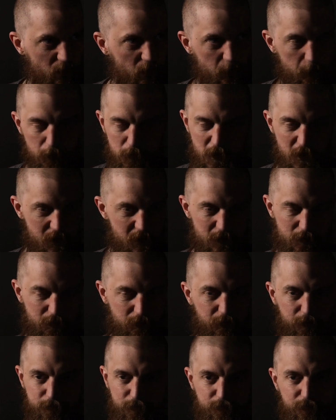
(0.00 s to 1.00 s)
Just
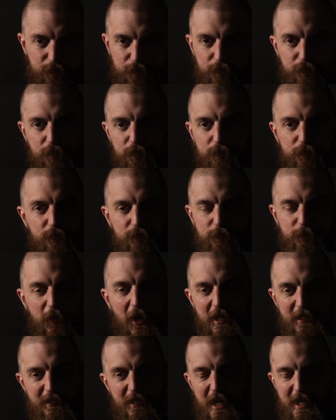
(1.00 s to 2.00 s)

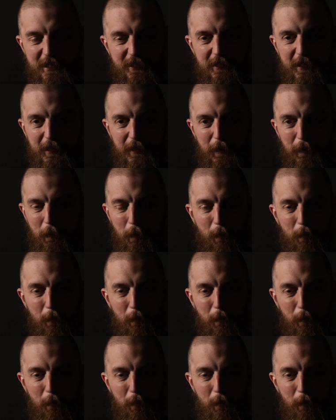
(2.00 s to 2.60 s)
fantastic.